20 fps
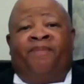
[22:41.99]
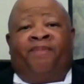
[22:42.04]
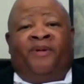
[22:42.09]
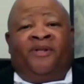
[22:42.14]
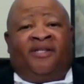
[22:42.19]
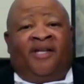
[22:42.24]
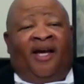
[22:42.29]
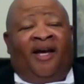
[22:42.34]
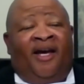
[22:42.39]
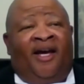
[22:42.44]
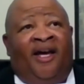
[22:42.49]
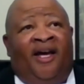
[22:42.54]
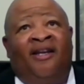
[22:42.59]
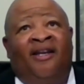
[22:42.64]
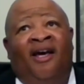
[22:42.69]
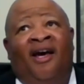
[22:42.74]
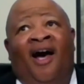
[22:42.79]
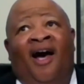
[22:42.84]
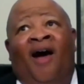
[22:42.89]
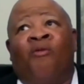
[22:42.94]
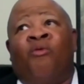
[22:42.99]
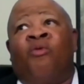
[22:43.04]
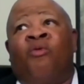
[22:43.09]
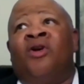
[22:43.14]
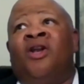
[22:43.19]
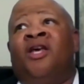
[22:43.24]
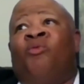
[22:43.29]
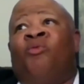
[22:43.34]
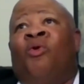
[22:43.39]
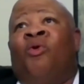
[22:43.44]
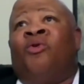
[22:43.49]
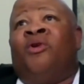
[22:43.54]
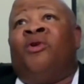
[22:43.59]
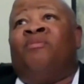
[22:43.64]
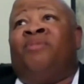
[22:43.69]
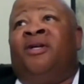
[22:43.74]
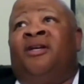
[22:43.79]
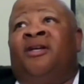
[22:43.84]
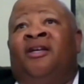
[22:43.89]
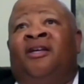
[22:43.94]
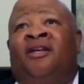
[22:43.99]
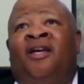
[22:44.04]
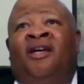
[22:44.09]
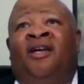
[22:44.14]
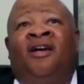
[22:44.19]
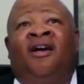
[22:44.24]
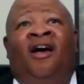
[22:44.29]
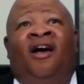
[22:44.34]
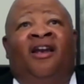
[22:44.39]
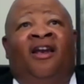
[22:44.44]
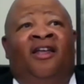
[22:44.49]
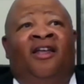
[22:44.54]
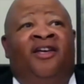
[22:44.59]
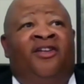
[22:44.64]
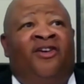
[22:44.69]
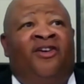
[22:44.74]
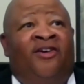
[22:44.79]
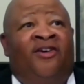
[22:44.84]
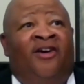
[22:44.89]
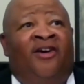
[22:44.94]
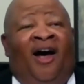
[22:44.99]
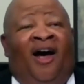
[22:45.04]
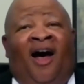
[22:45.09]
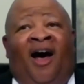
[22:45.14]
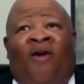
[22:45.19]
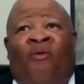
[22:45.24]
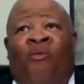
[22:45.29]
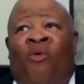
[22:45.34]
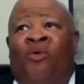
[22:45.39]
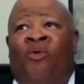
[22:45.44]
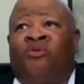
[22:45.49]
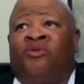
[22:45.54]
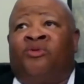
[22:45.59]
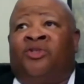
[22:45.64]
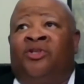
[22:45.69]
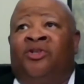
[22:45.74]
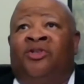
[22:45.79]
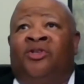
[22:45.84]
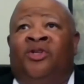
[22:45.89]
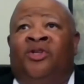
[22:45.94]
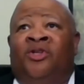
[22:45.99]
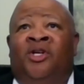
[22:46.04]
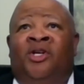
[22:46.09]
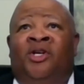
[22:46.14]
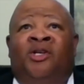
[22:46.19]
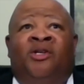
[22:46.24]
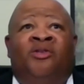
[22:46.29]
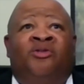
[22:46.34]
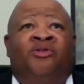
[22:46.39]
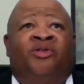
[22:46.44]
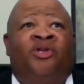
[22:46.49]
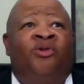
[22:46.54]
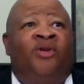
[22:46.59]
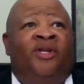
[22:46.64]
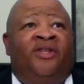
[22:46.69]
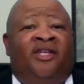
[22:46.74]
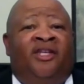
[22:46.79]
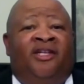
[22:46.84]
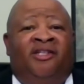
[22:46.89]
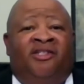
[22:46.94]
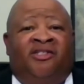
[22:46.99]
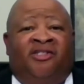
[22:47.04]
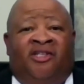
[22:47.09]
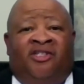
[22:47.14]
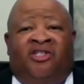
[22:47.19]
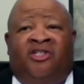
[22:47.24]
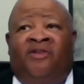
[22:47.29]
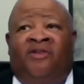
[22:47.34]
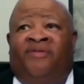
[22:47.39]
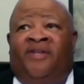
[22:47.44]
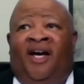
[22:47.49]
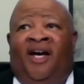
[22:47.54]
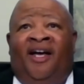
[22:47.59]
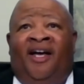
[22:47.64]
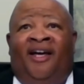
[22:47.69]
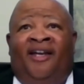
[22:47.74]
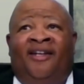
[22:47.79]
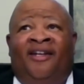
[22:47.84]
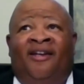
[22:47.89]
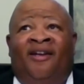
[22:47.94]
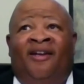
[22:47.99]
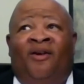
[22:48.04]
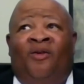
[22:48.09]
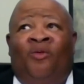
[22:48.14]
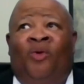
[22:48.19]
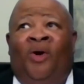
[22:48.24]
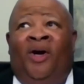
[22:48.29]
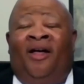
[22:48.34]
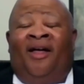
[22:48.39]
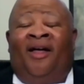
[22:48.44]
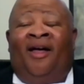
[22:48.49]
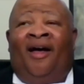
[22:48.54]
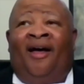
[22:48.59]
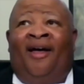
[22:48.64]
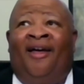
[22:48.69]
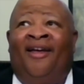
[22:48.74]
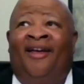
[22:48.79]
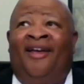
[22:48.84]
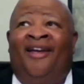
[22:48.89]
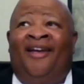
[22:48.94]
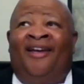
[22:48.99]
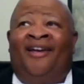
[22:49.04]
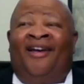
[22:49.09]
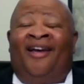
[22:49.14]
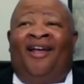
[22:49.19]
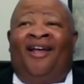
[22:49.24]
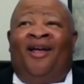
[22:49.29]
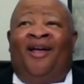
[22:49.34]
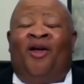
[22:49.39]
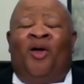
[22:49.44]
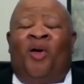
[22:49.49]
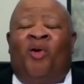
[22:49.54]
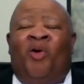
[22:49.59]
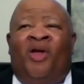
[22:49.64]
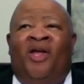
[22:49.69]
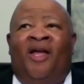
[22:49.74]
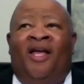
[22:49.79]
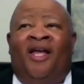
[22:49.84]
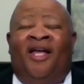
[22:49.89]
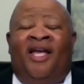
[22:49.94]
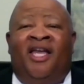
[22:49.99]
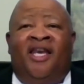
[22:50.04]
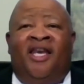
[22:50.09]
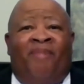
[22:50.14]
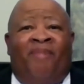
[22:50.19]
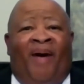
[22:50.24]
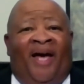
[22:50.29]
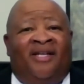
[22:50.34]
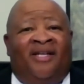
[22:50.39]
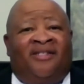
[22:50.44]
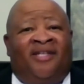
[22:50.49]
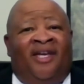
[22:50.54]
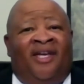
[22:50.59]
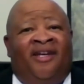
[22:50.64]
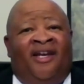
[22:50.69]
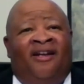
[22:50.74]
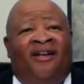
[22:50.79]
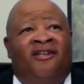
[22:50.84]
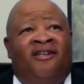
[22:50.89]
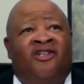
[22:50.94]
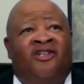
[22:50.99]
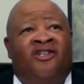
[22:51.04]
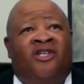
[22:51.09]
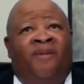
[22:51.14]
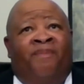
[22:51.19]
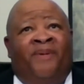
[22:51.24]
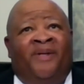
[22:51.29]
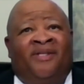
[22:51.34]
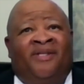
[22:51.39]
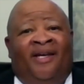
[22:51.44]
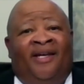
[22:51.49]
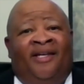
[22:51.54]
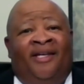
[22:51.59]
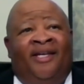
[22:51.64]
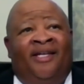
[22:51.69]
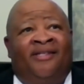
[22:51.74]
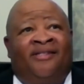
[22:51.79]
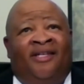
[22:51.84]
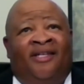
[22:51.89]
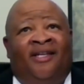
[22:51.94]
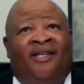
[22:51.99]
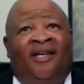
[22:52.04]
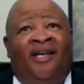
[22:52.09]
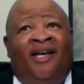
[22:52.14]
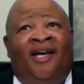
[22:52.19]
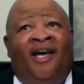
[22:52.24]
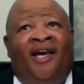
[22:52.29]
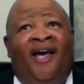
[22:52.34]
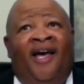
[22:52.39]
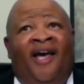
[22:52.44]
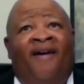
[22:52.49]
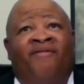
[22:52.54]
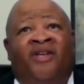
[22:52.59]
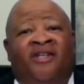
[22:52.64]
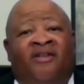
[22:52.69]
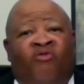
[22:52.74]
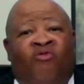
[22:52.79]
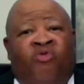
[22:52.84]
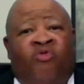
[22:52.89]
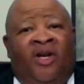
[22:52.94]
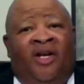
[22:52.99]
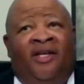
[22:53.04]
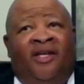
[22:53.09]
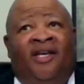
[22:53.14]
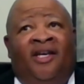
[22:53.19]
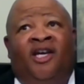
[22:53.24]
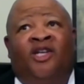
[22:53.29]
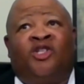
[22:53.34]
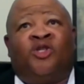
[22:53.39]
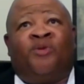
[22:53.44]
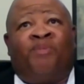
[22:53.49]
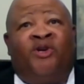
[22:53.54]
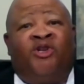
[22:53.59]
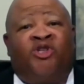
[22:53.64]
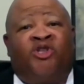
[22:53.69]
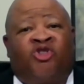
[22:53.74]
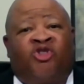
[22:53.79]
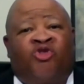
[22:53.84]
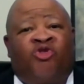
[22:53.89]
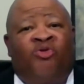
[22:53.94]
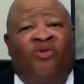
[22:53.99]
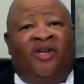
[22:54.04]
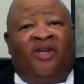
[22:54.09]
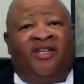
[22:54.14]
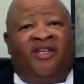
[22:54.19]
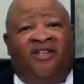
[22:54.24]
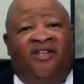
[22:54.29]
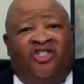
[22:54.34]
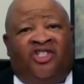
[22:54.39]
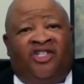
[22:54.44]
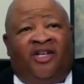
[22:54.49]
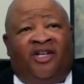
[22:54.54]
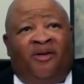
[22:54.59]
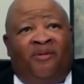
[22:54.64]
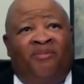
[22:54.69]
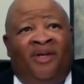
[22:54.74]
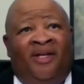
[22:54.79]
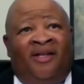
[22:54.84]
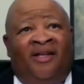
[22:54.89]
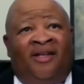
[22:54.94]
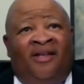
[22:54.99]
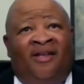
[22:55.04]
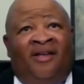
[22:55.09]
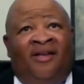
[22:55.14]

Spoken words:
people saying, I really want to be a leader. I want to do the things that you've done. Well, anybody say that leadership is easy haven't really experienced true leadership.